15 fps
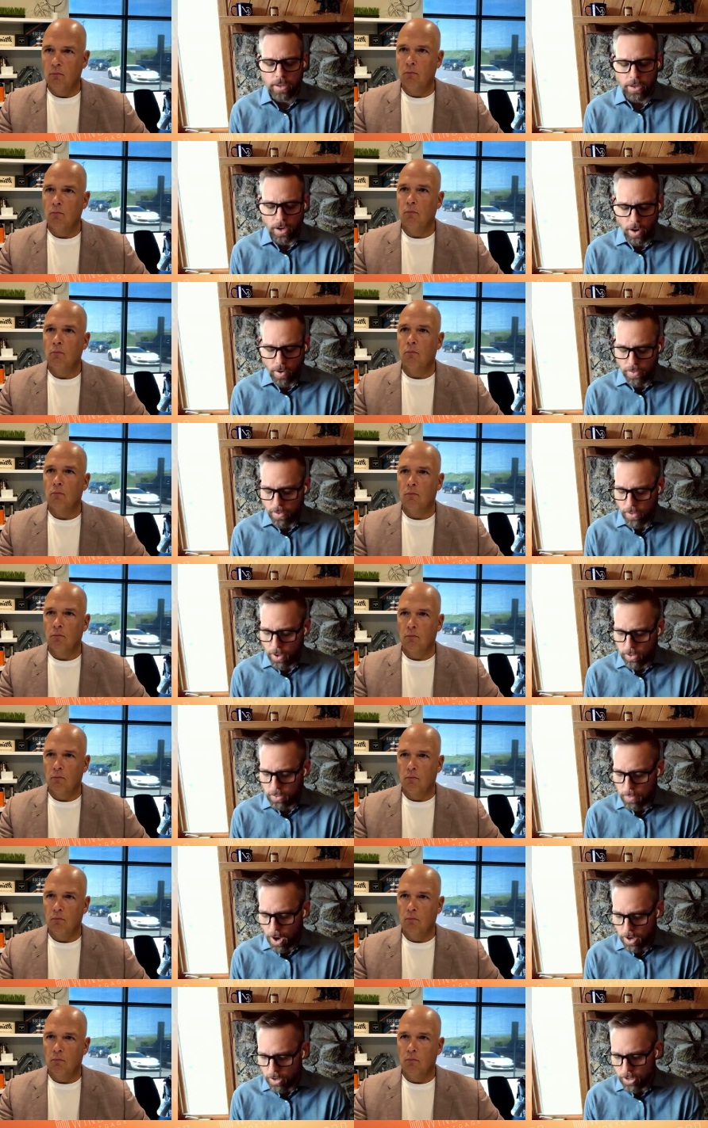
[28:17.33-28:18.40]
Speaker 1: you know and
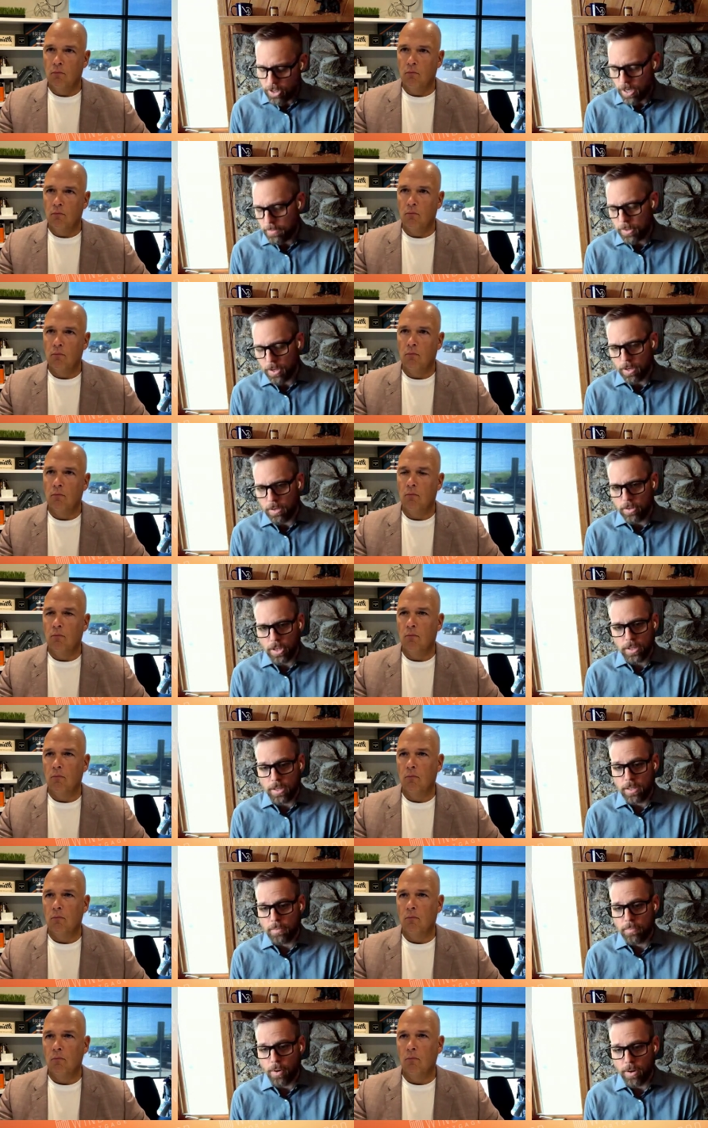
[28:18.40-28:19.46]
those partnerships are just
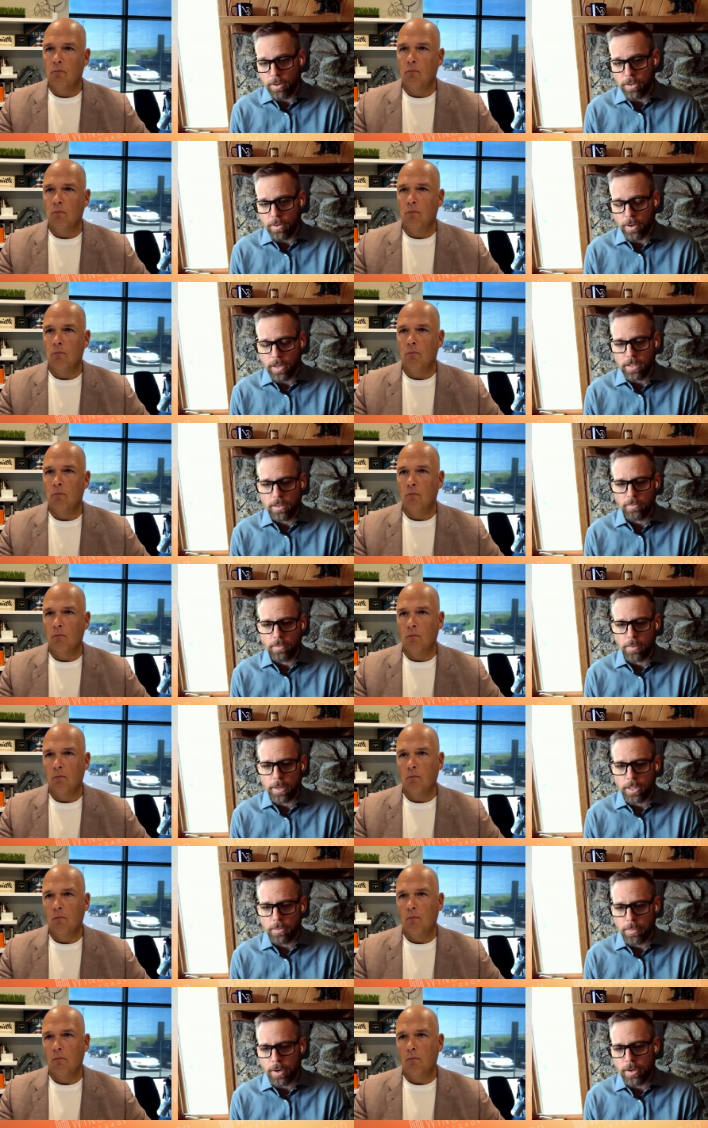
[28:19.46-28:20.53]
as important to us from
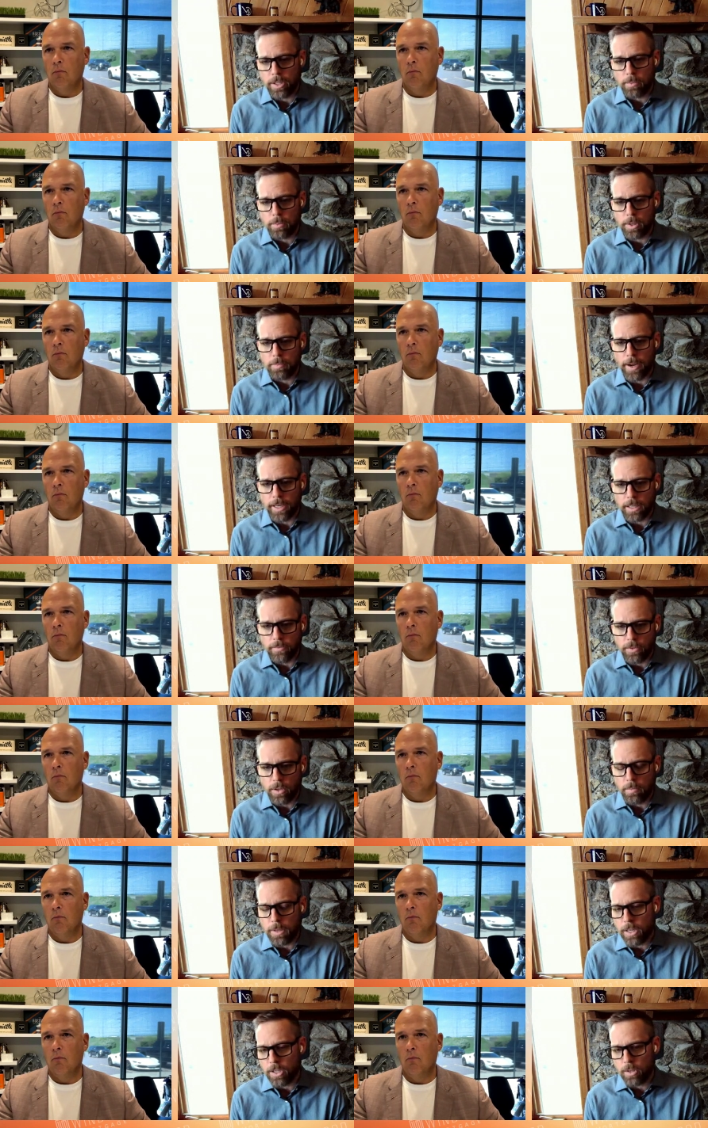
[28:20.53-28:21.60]
an experience perspective
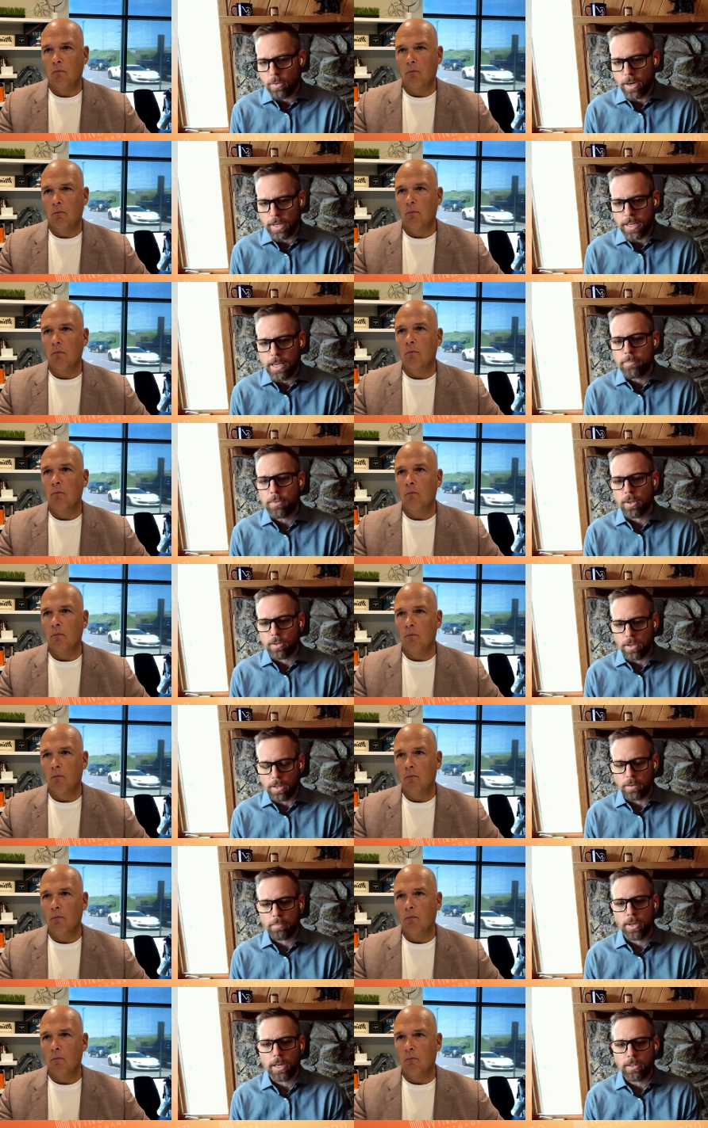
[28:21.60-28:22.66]
too because you want to keep those
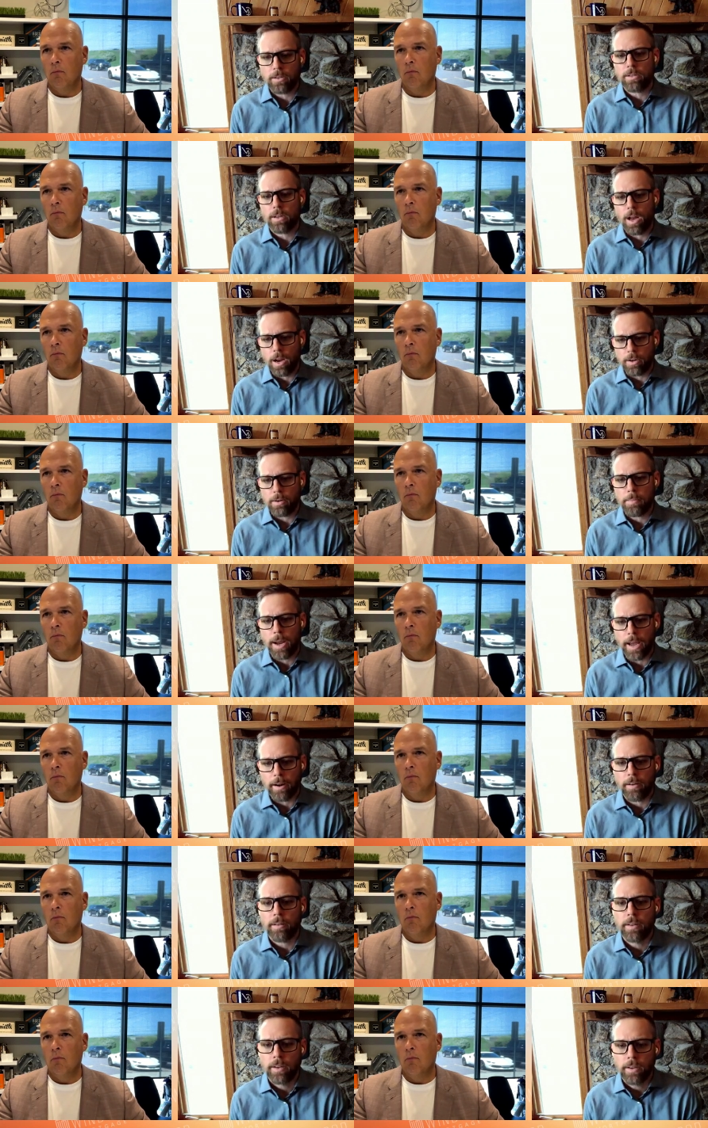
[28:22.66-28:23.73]
good appraisers on your
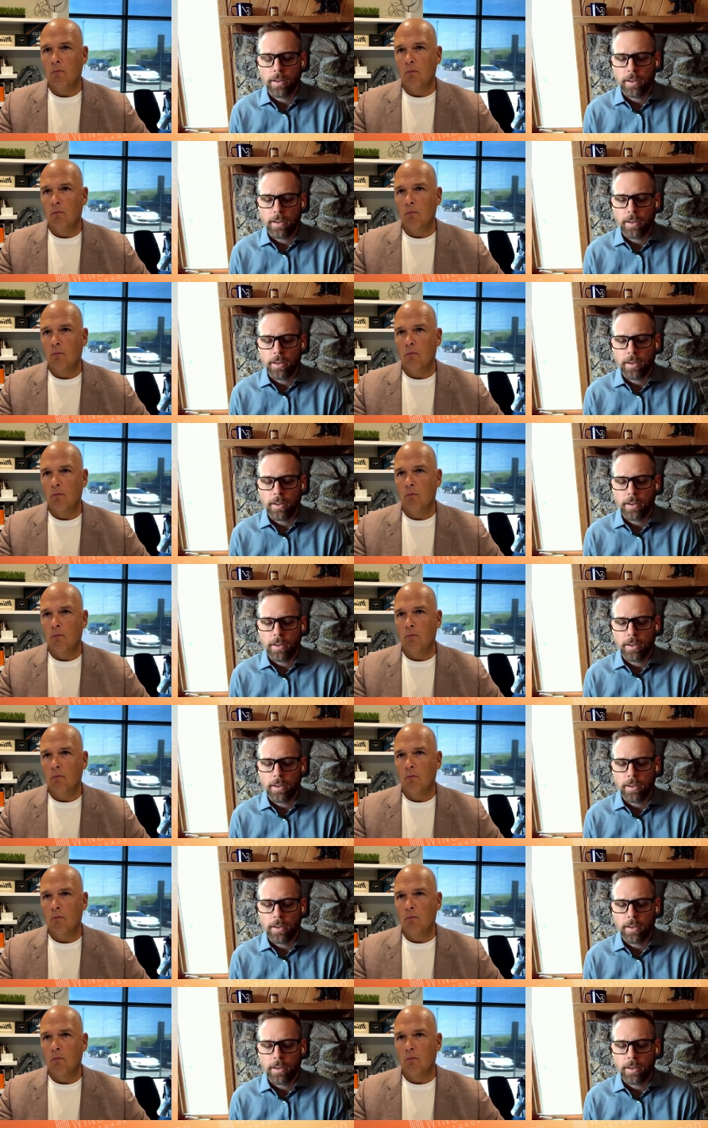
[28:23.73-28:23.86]
panel